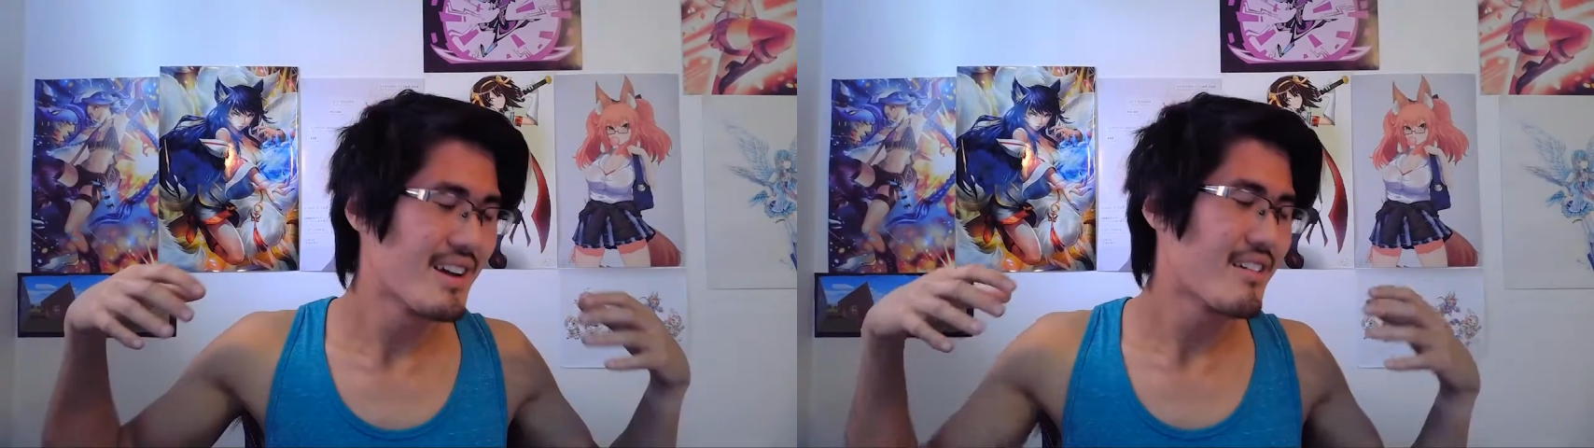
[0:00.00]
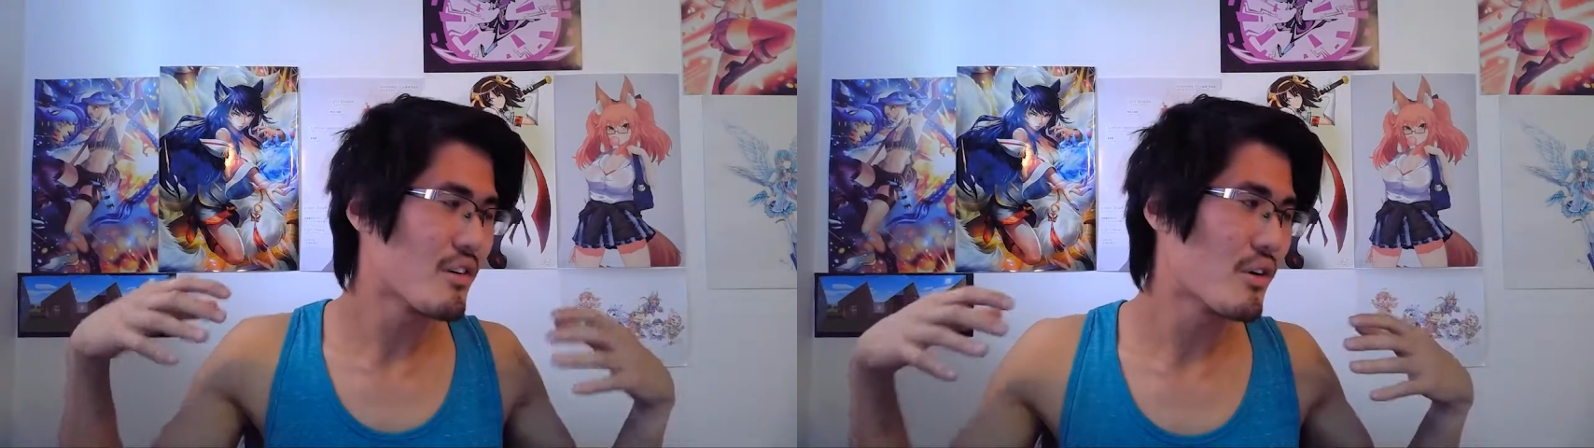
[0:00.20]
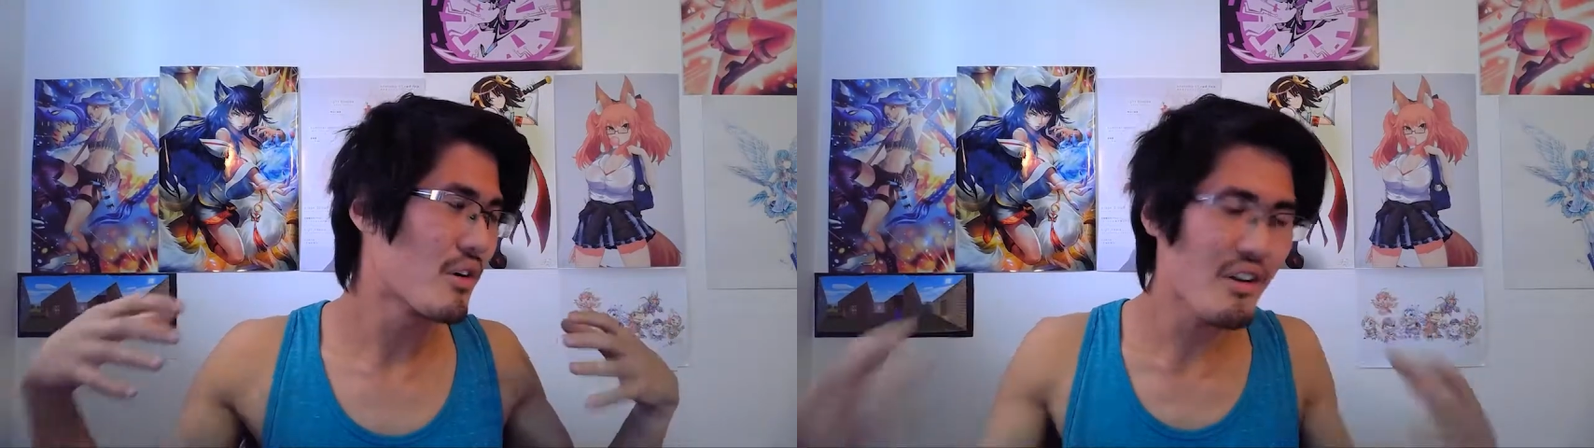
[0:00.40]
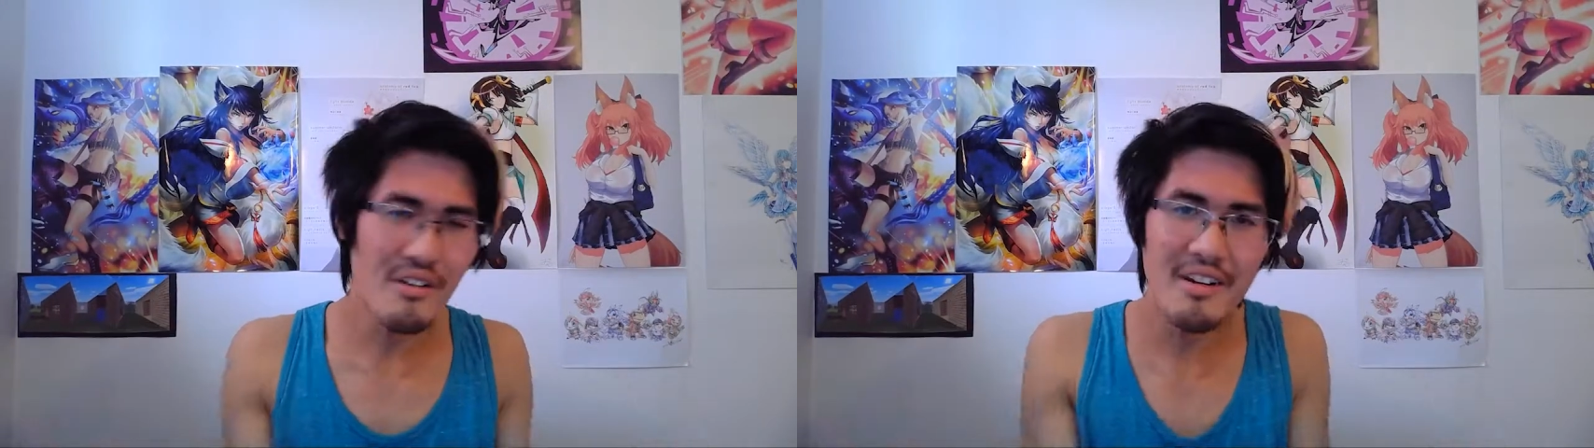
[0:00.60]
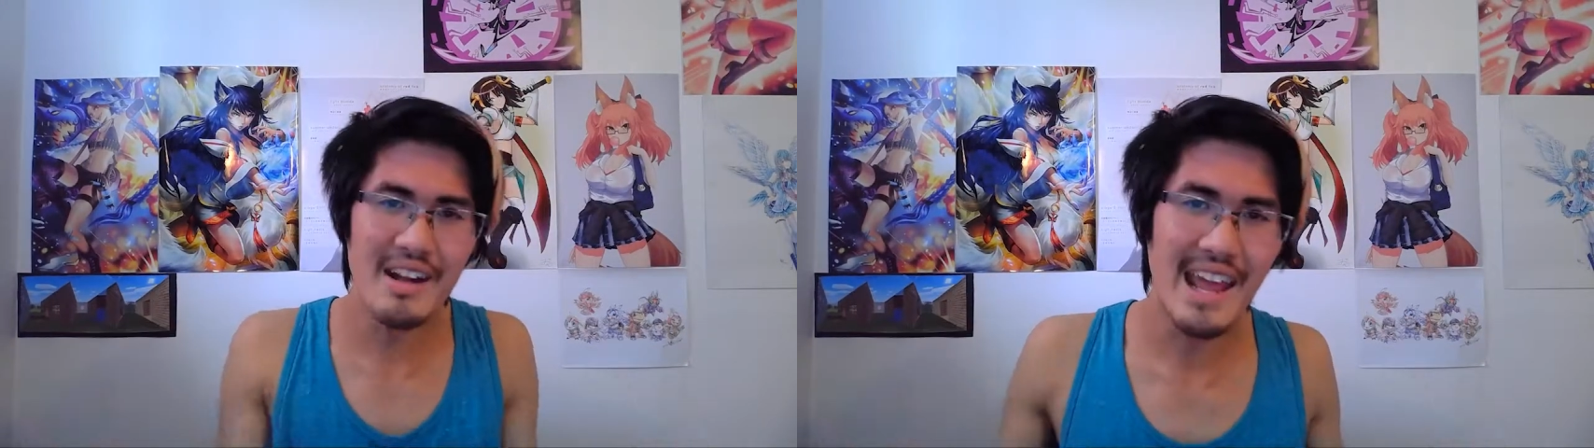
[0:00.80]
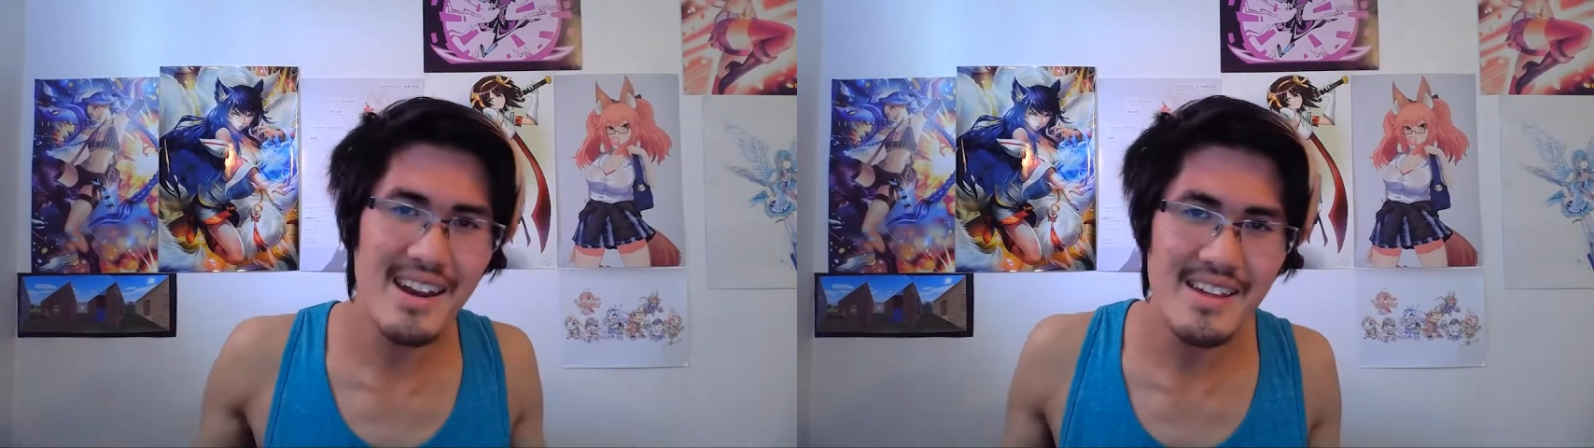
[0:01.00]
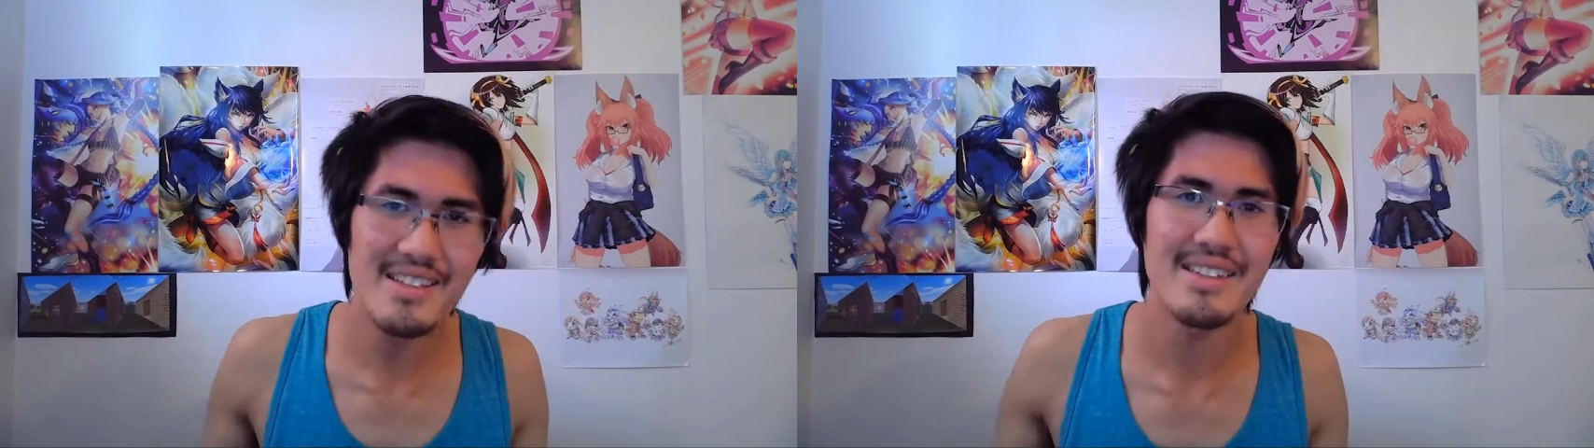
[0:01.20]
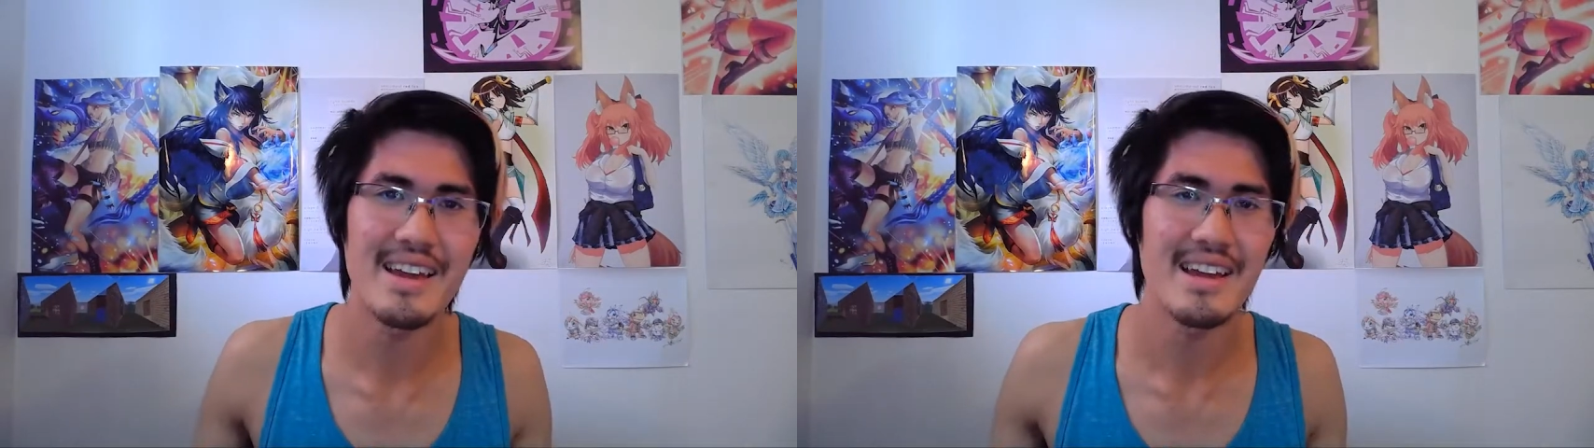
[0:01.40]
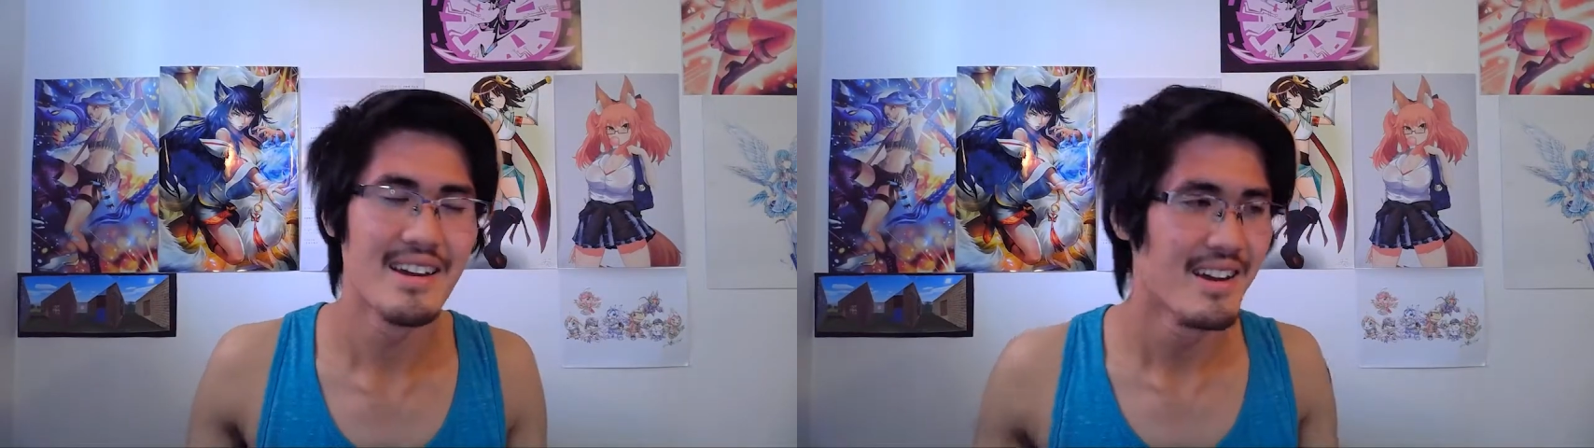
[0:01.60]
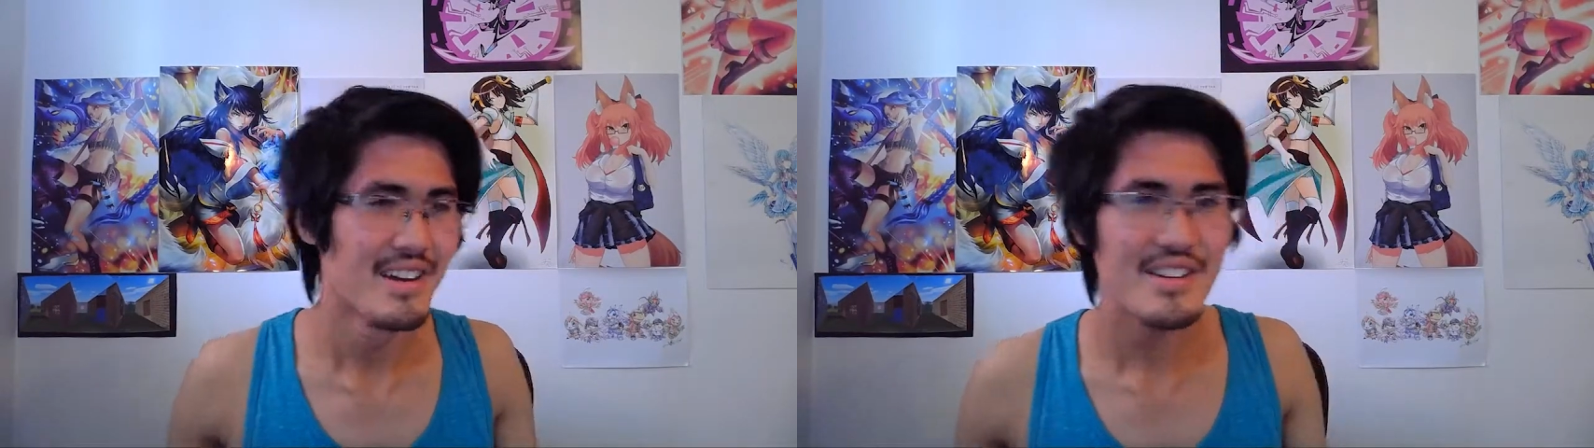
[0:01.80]
or earn anything.
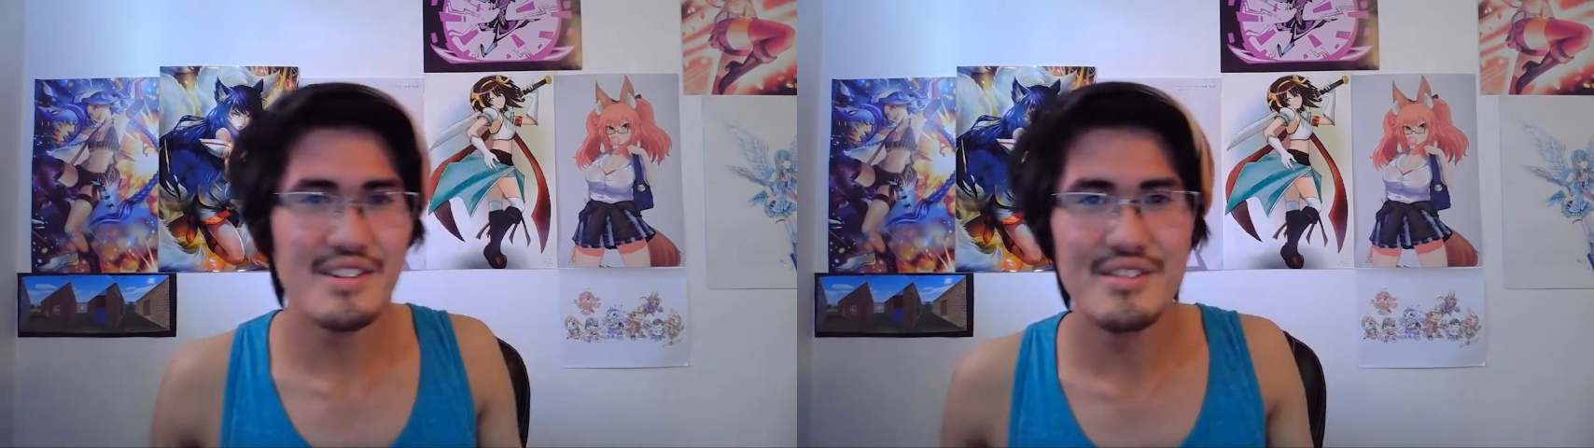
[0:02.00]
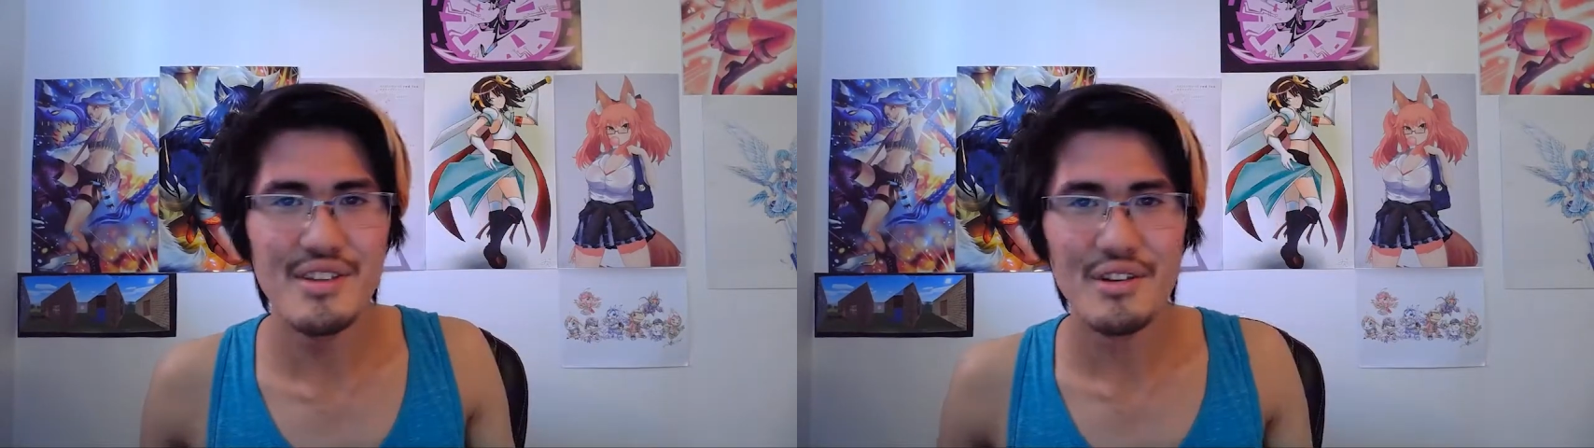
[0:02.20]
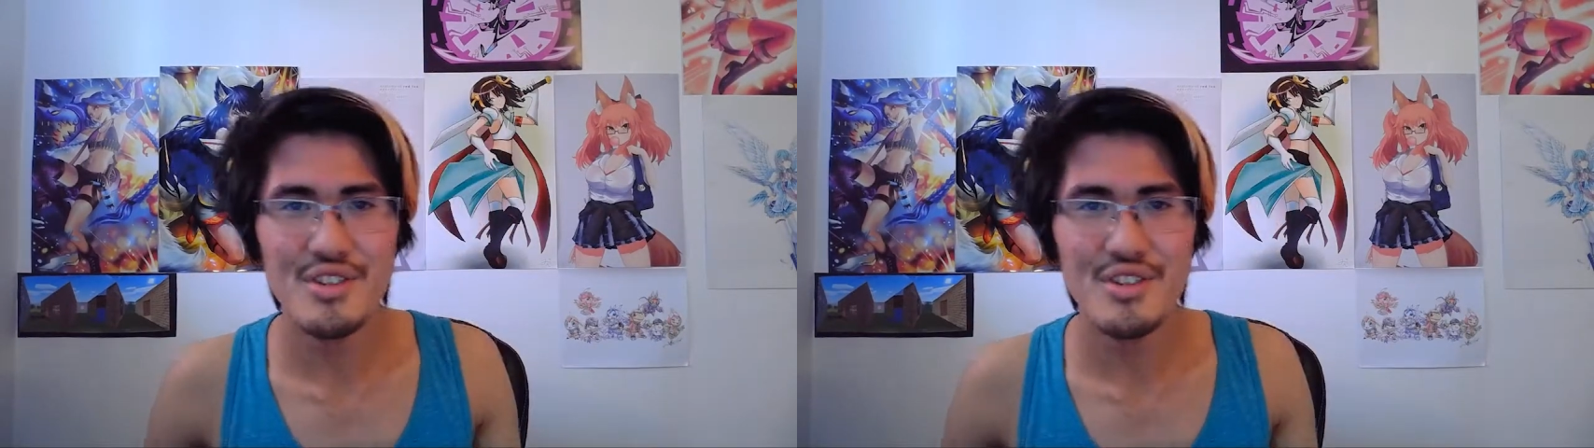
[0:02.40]
She's still